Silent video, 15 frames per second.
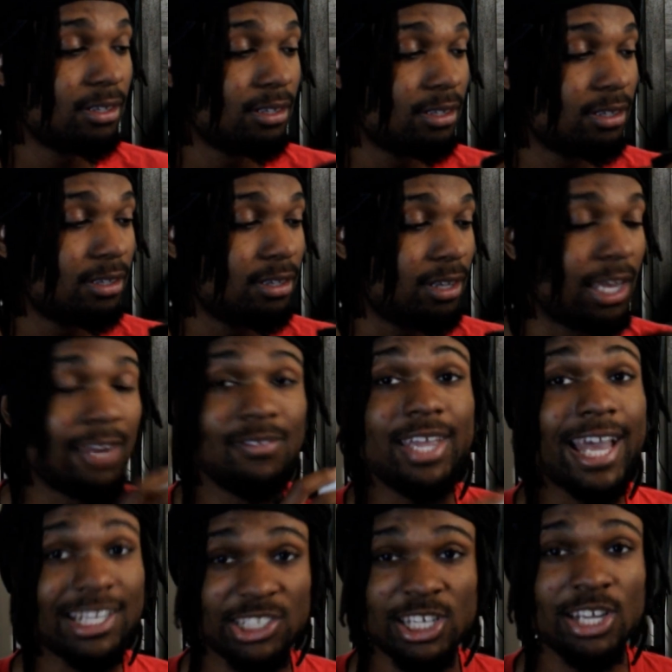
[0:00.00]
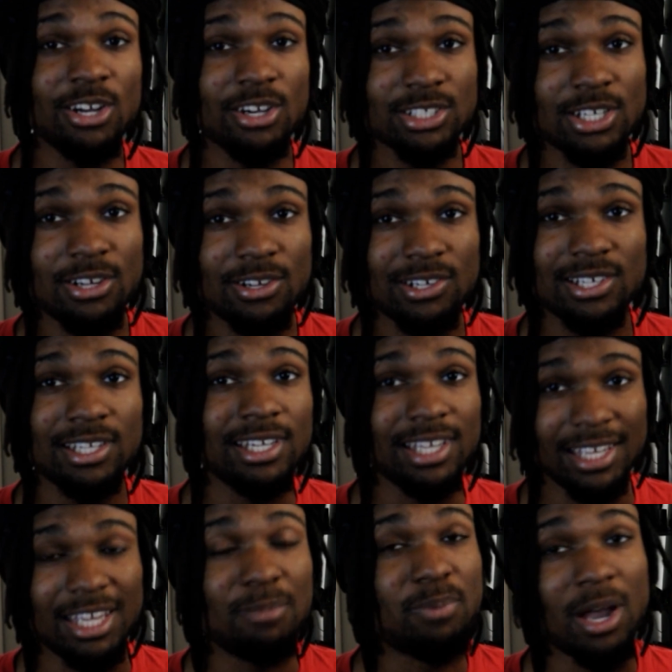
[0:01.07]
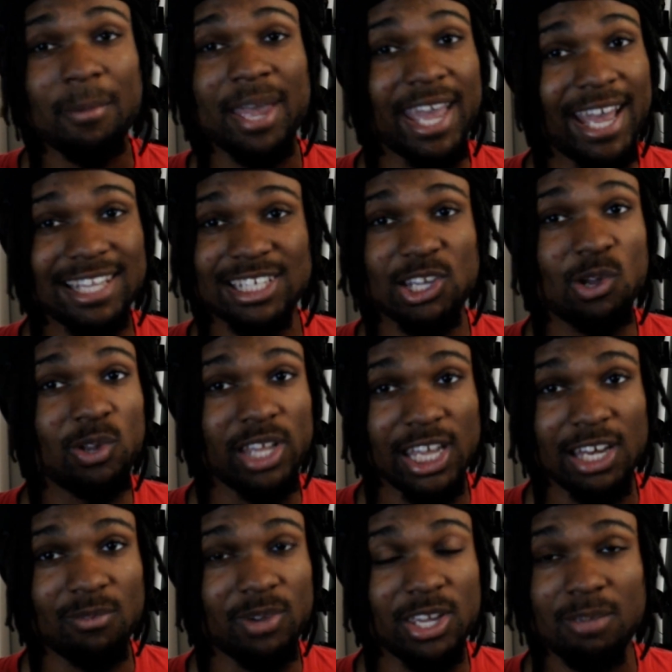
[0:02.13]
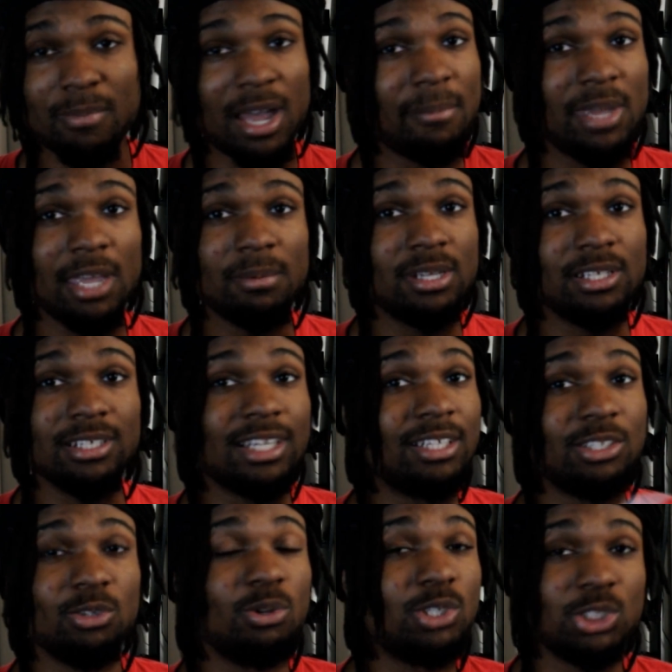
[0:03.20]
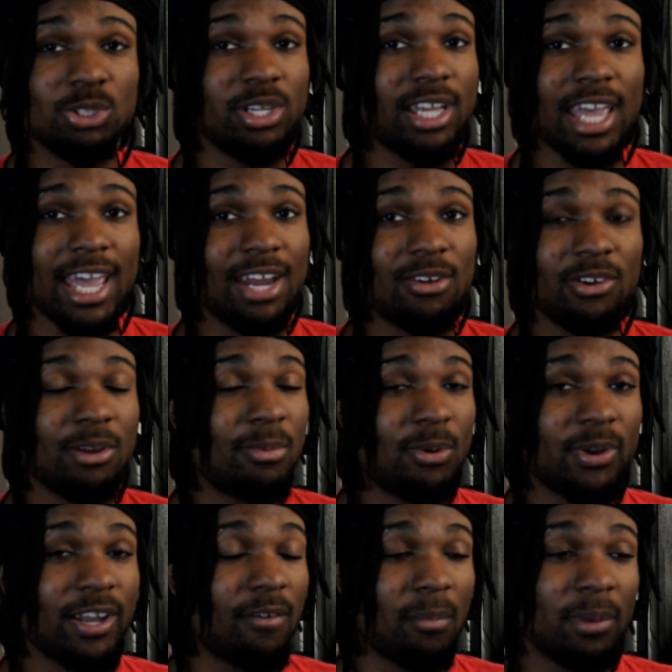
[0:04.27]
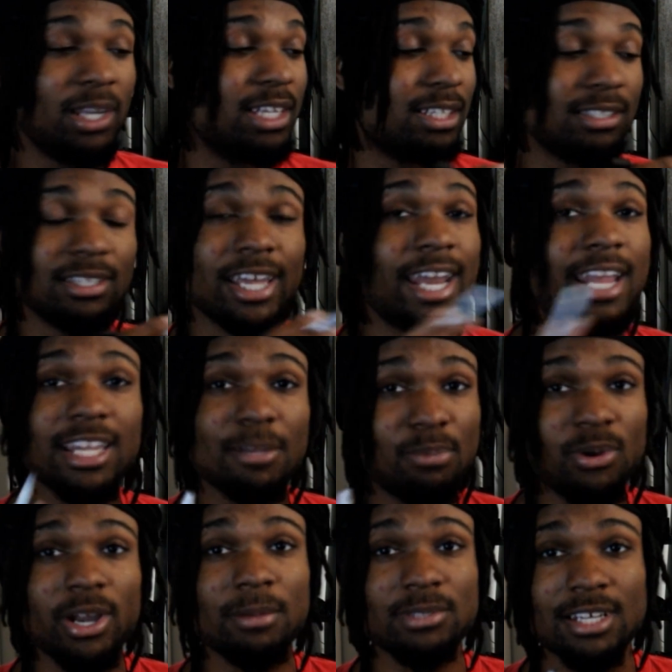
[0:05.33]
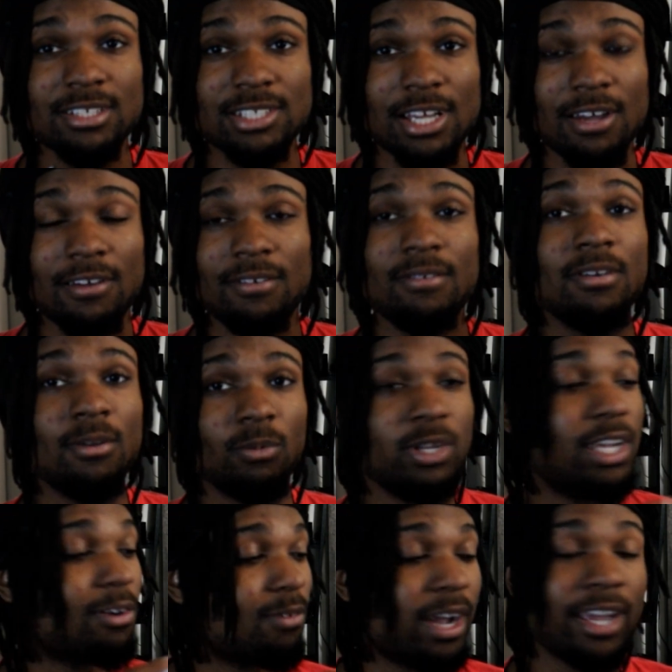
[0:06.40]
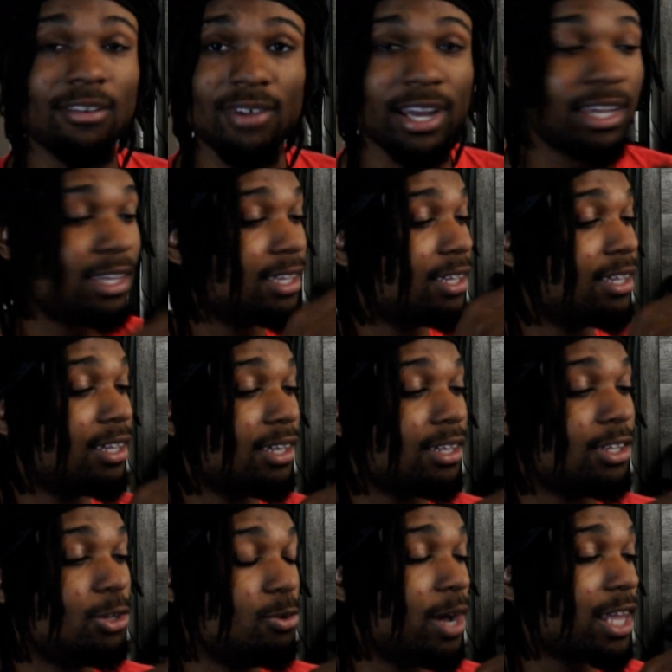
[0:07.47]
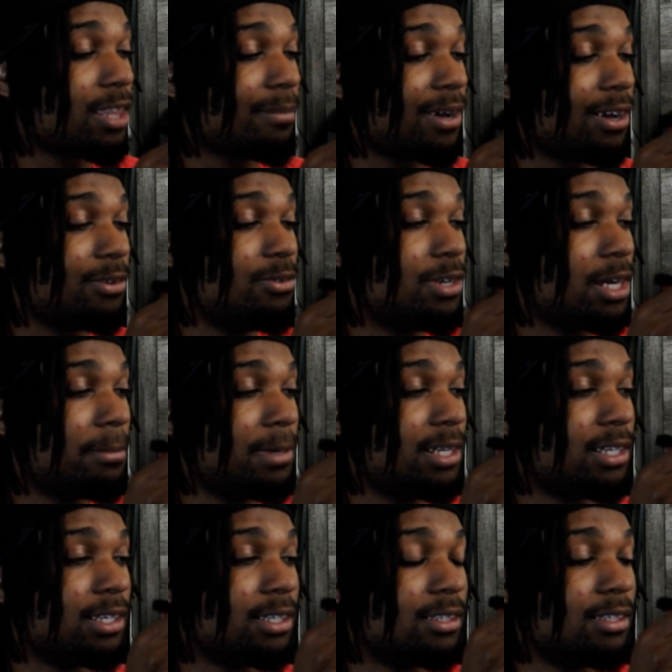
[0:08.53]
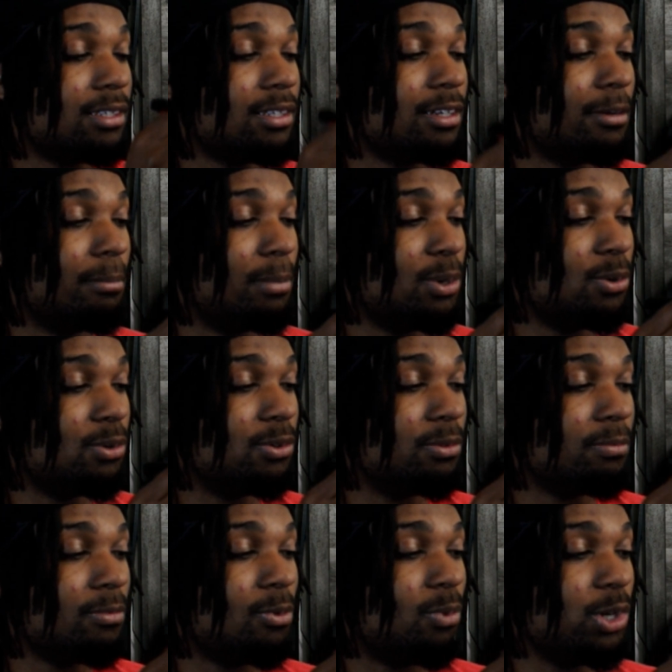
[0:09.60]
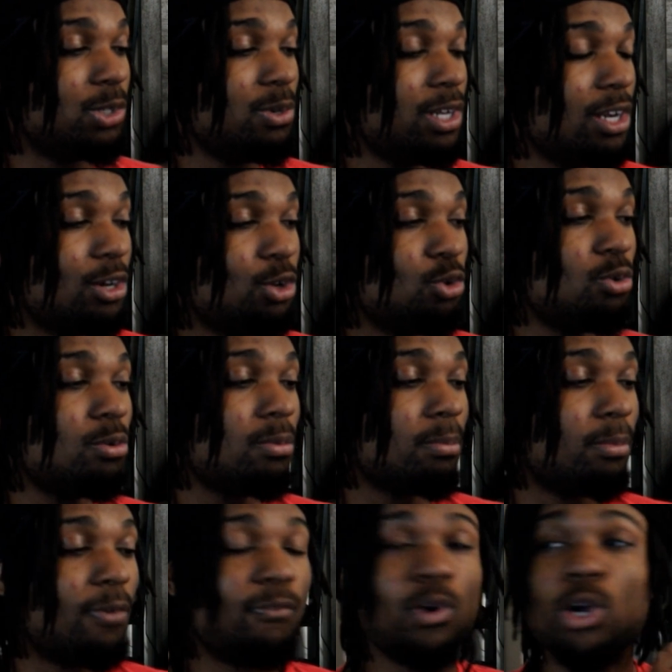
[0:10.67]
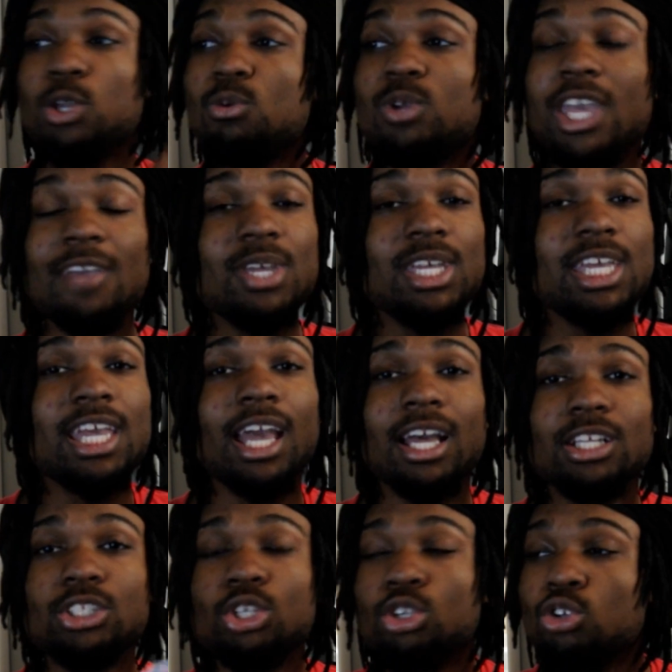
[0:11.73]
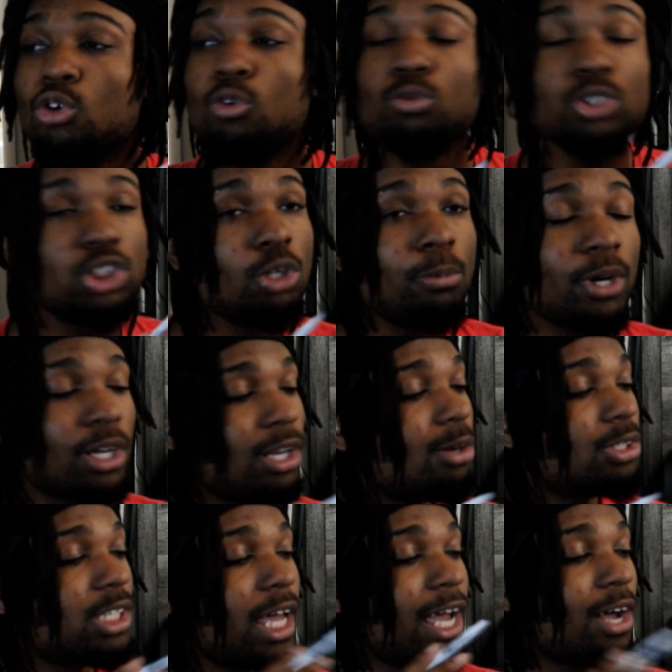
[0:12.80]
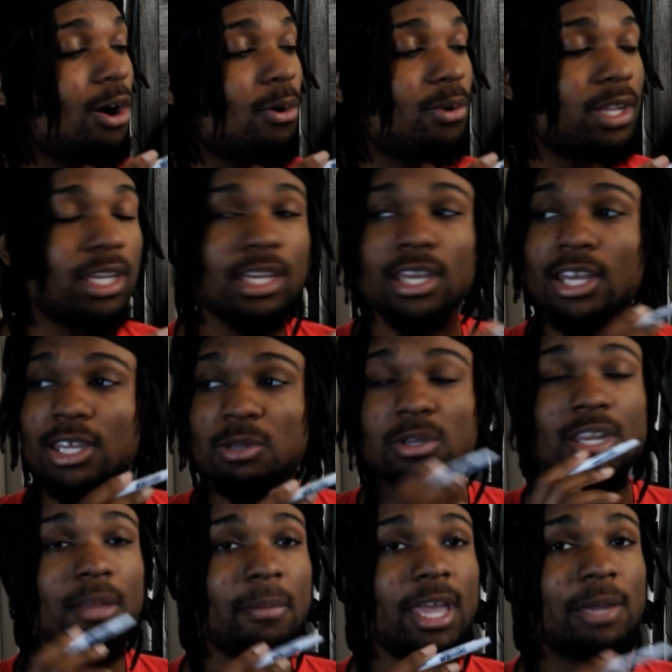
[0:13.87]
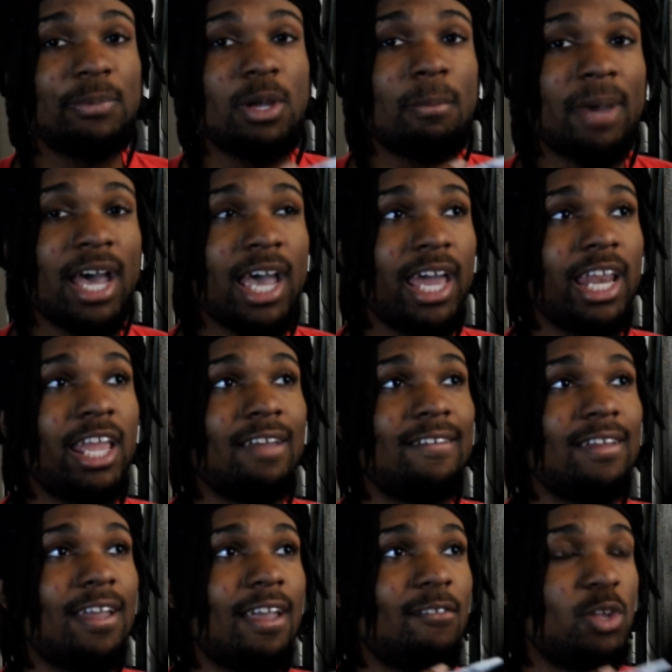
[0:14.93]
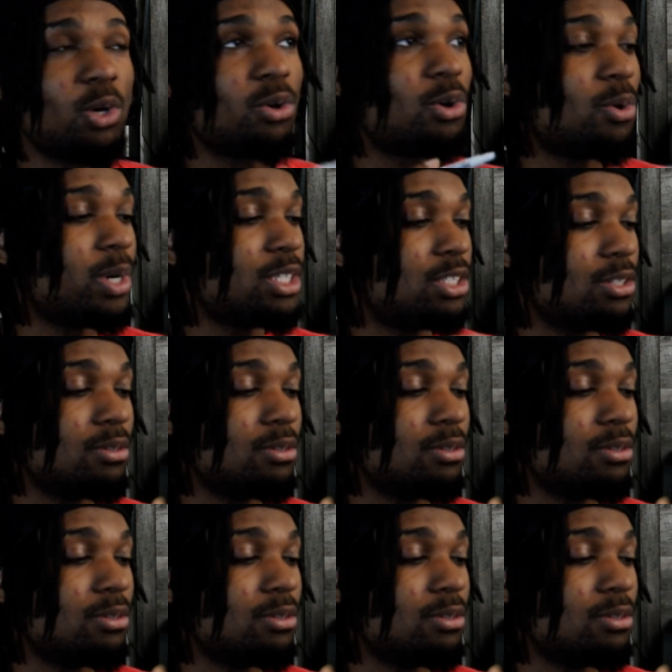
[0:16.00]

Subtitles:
And if you got shin guards on, he probably adds a goalie anyway. You might be able to do a trick hat on him or whatever. But look, that ain't the point I'm trying to solve. We in rank, right? You got the ball. You coming up. Boom. What you need to do, before you even get too super close to that goalie, you need to make up your mind if you're going to